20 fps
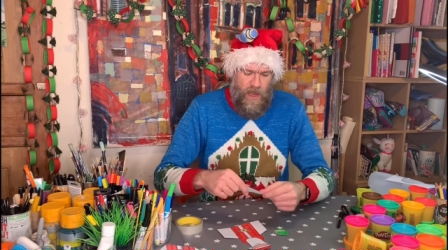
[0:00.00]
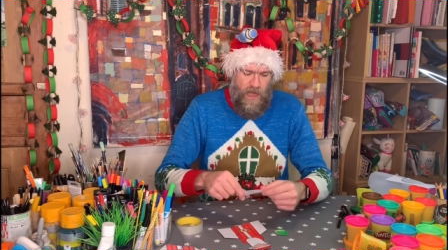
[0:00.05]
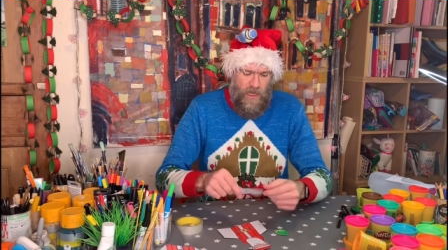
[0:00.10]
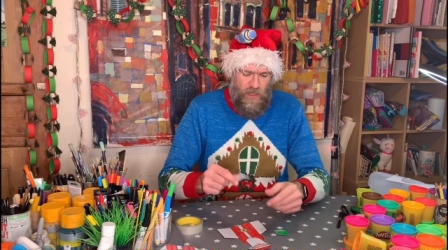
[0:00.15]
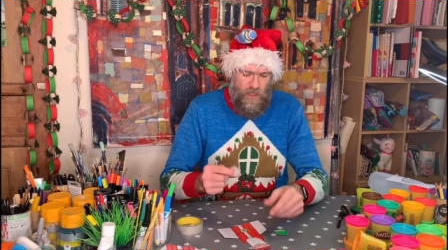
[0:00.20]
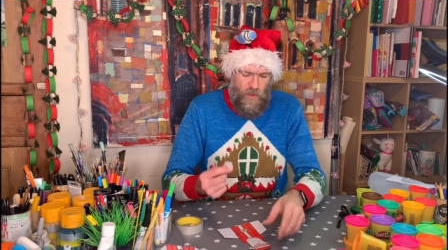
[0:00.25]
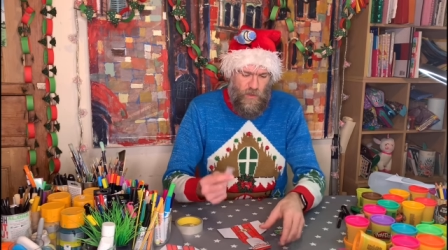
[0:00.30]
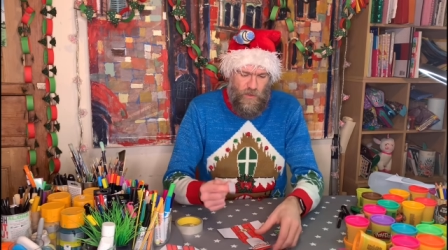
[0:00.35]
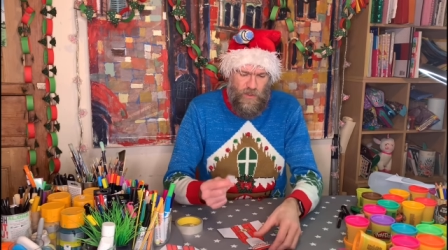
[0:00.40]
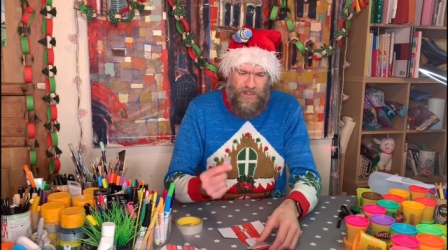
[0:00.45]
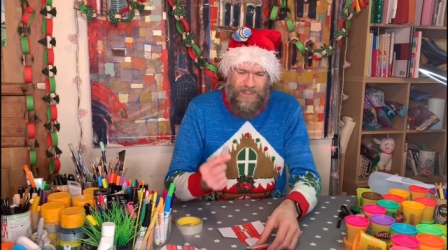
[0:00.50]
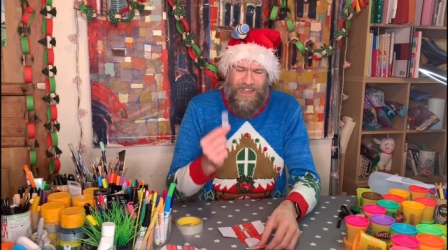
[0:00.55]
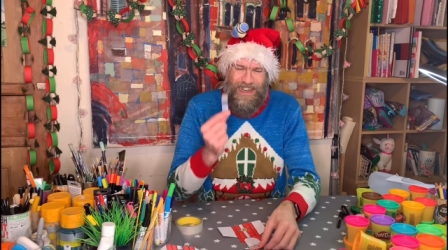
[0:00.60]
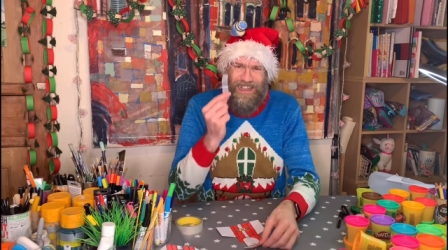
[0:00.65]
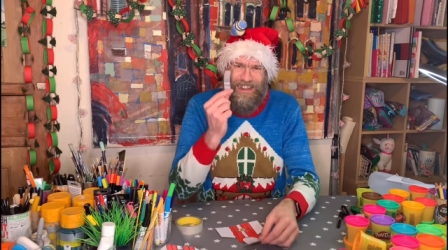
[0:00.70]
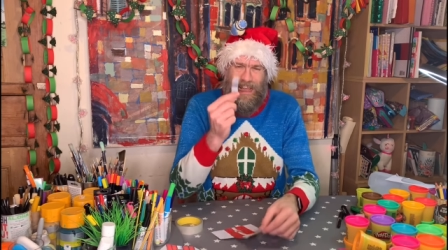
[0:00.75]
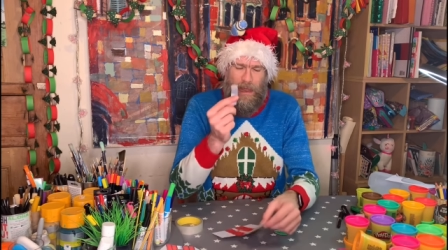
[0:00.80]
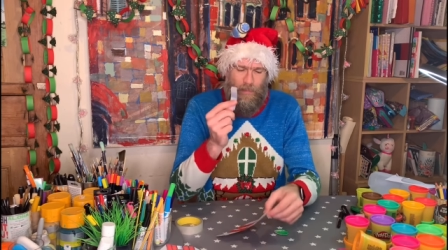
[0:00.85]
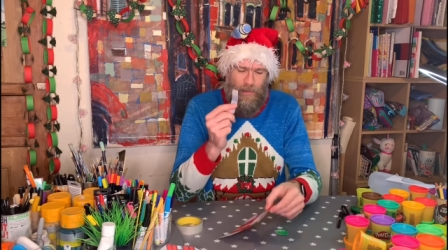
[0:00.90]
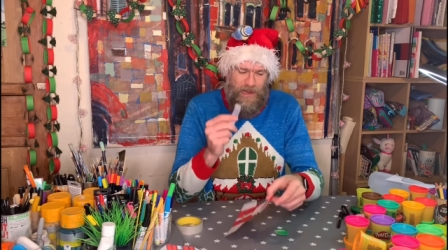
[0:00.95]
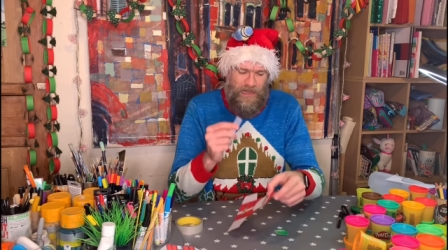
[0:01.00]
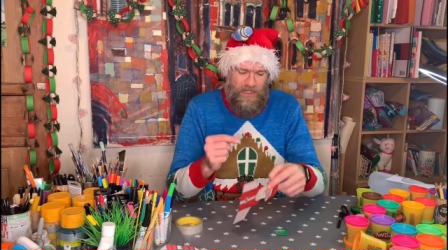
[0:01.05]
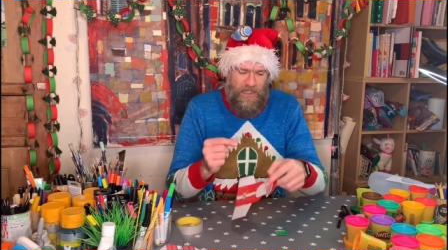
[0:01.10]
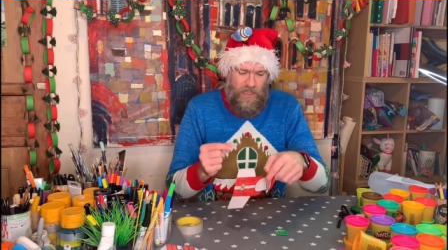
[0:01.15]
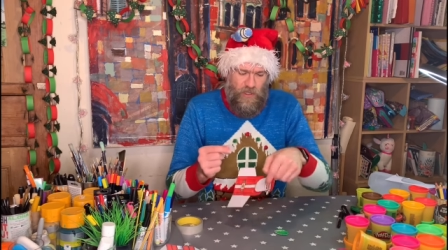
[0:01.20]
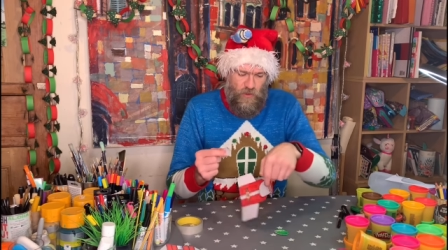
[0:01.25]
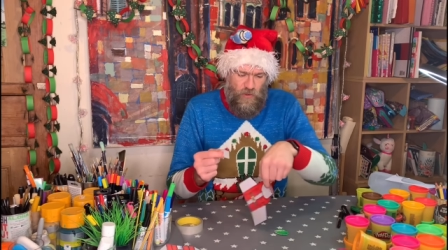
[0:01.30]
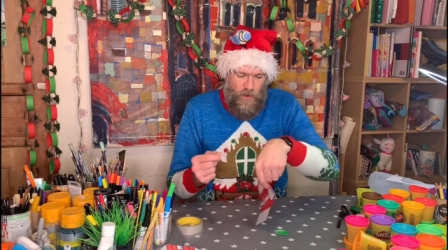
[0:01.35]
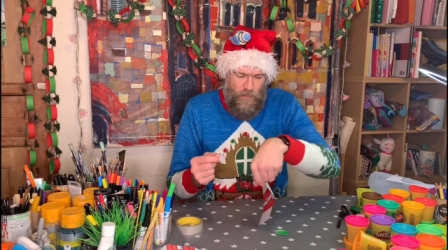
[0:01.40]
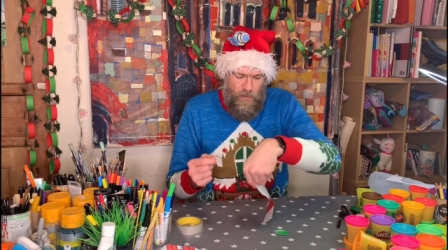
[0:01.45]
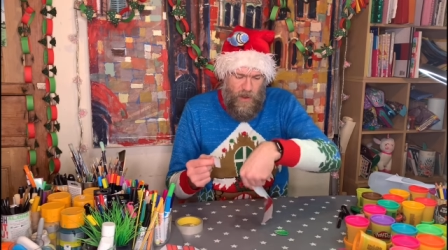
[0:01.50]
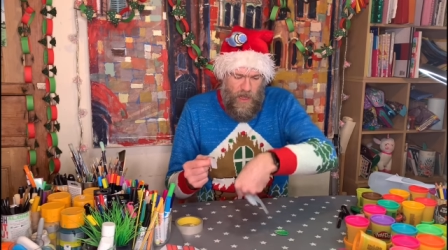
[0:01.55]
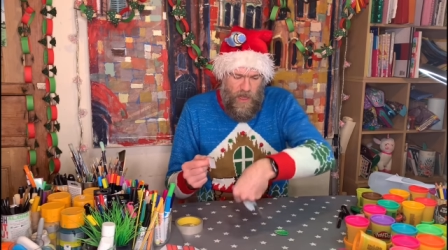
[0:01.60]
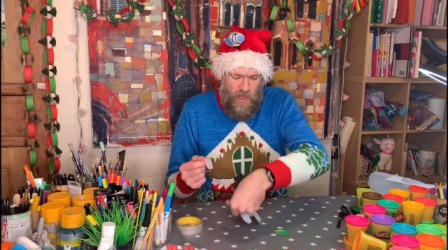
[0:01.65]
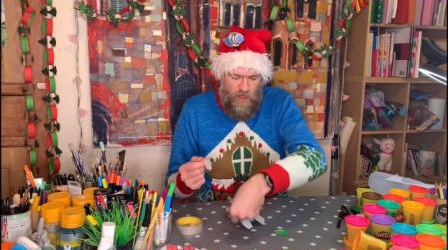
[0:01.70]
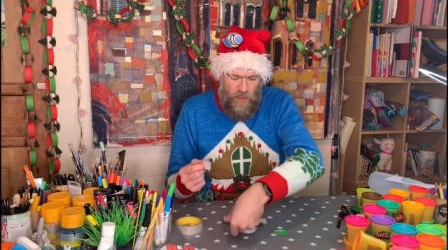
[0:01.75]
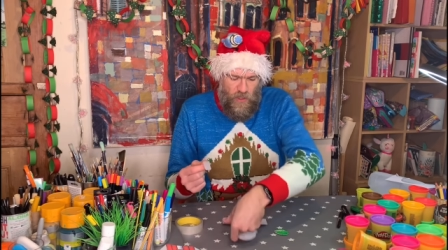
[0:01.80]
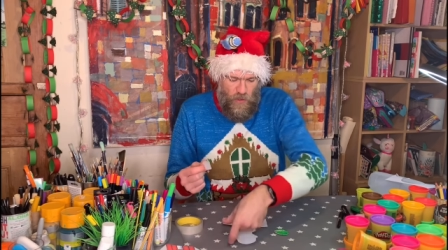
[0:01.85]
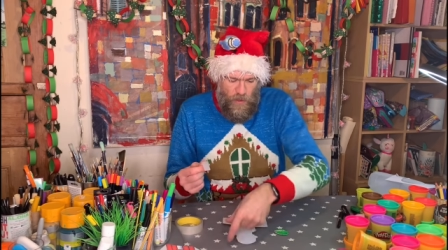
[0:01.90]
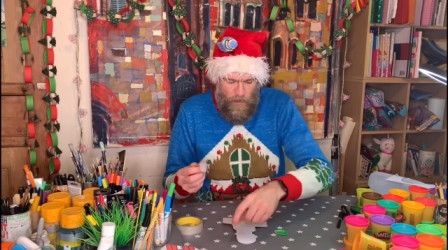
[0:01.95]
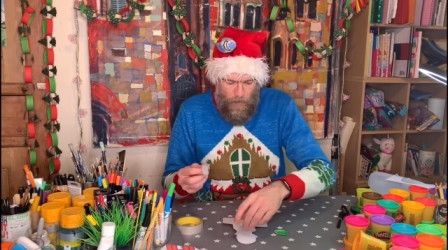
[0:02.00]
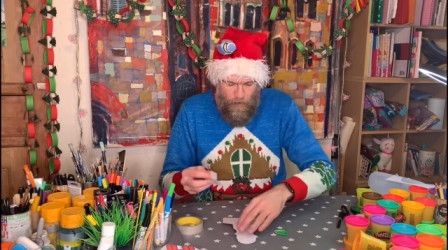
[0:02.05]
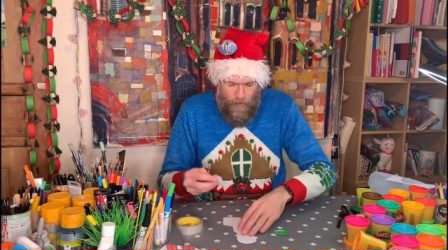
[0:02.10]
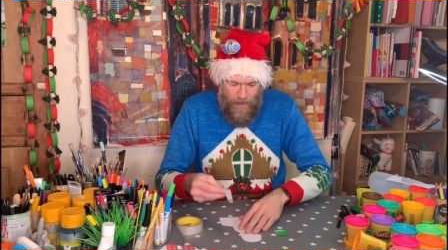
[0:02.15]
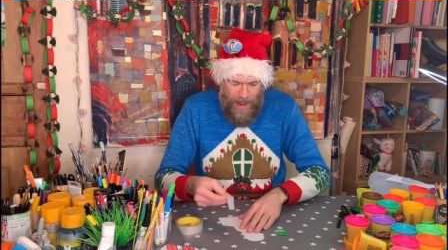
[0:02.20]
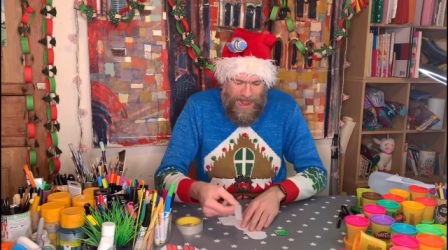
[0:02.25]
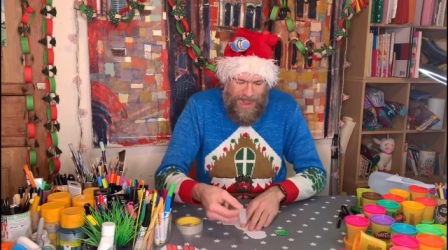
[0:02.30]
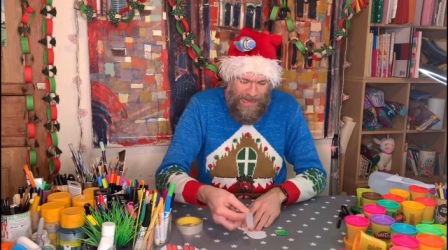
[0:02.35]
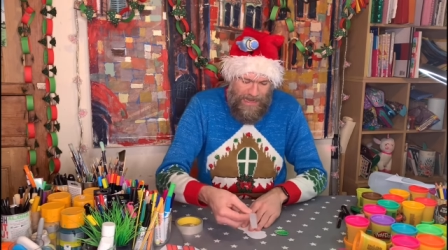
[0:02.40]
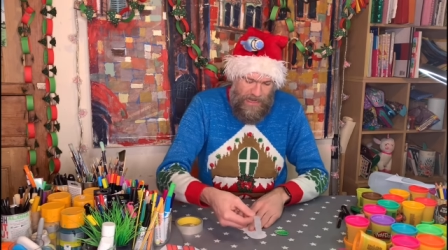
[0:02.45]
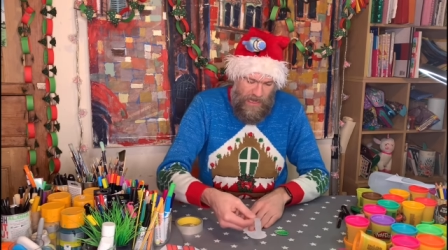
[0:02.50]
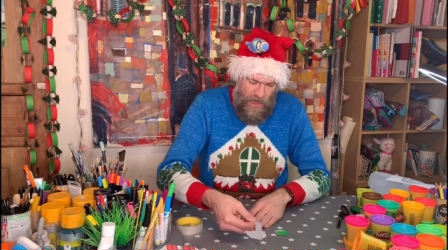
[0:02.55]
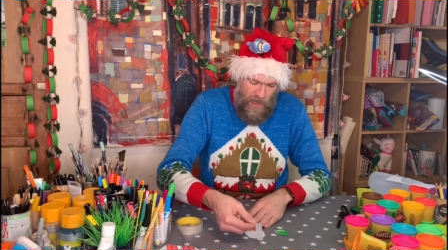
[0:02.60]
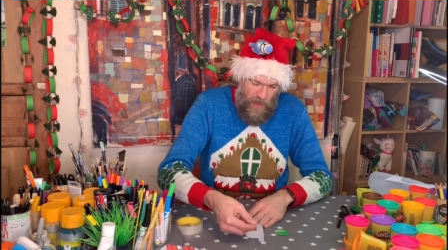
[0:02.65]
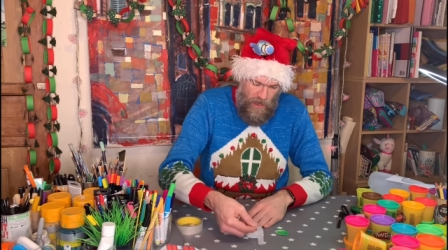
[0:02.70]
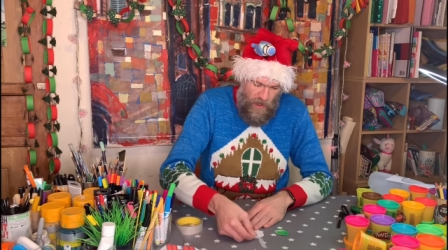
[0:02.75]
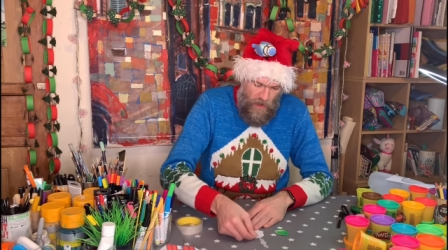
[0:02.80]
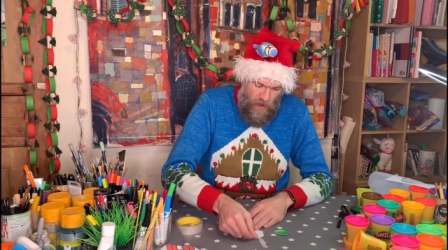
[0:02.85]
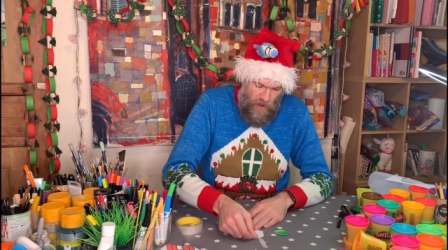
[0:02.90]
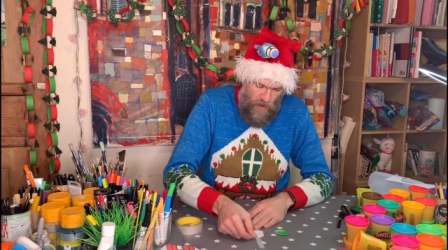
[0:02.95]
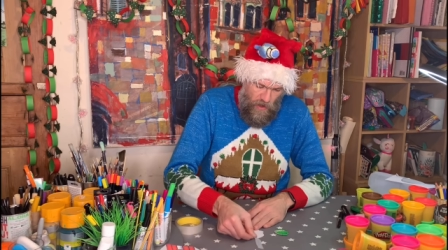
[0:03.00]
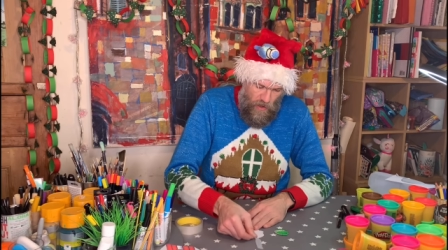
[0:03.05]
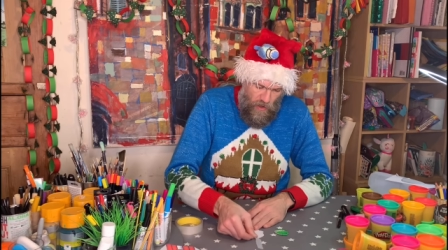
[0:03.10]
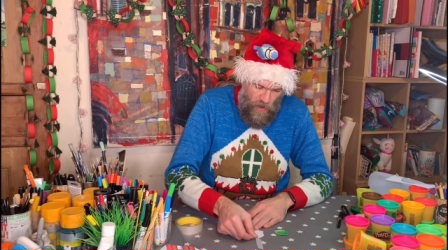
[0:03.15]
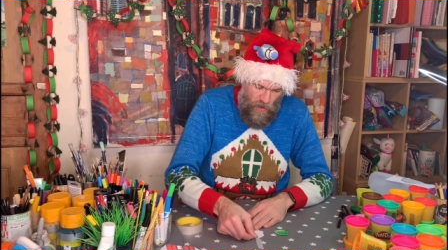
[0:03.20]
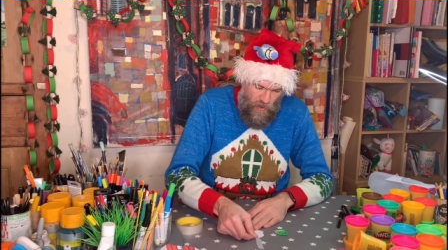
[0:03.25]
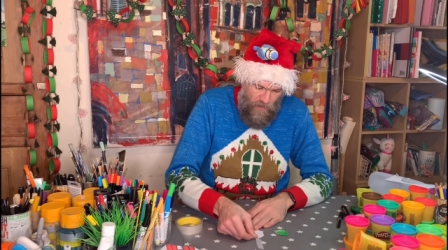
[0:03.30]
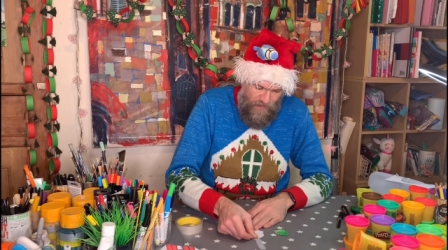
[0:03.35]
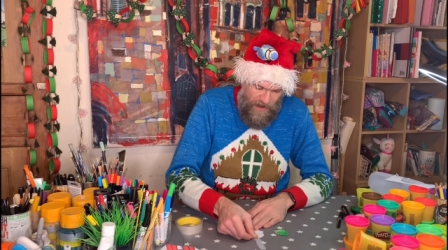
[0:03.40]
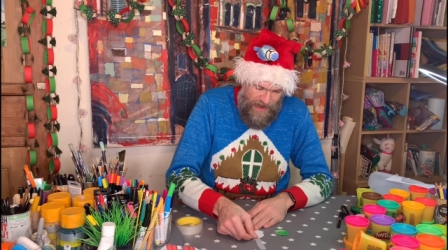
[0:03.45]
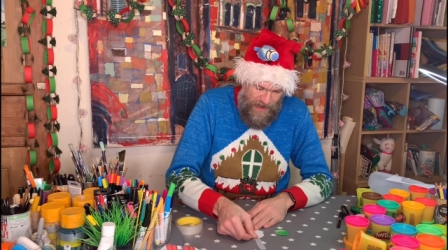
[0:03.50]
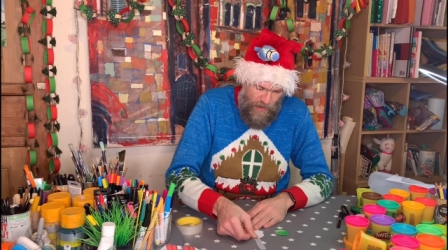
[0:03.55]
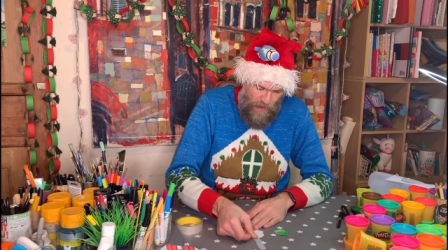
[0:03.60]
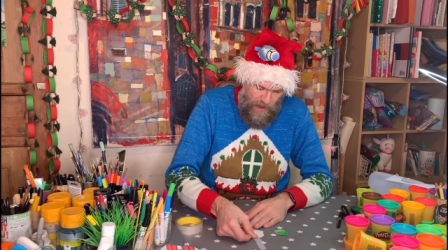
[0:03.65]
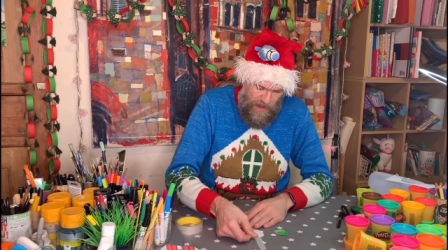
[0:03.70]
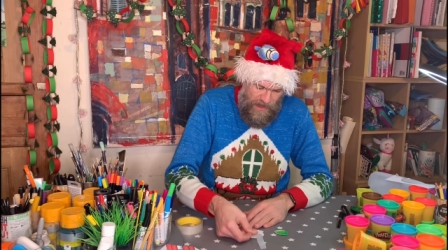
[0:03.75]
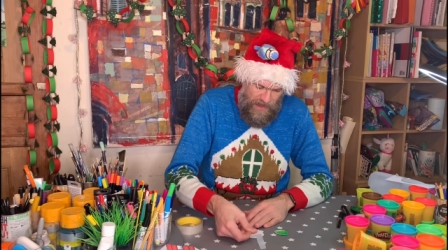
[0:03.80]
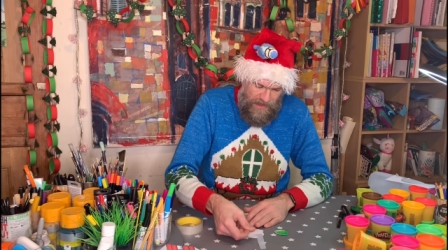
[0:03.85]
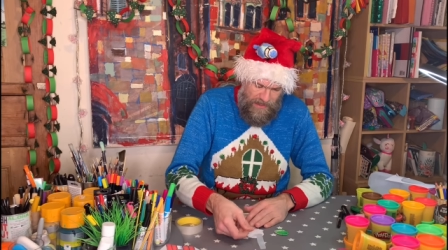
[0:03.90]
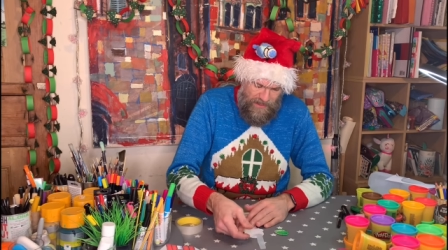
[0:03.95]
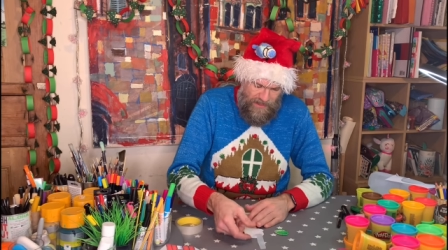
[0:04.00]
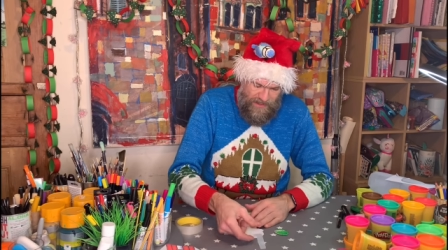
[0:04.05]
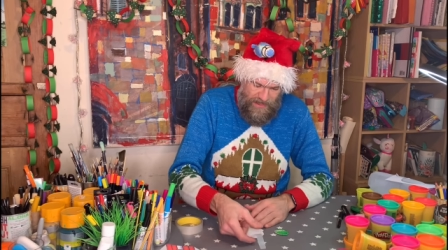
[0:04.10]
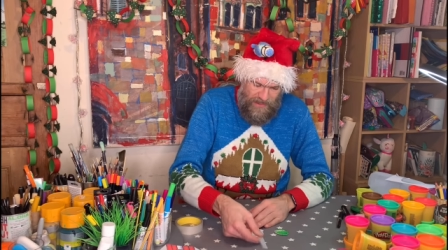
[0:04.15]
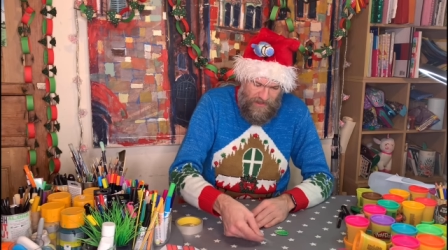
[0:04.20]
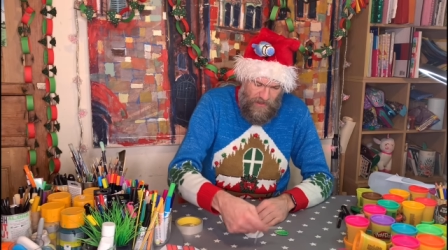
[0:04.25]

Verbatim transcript: to stick that plastic strip to the back of our Santa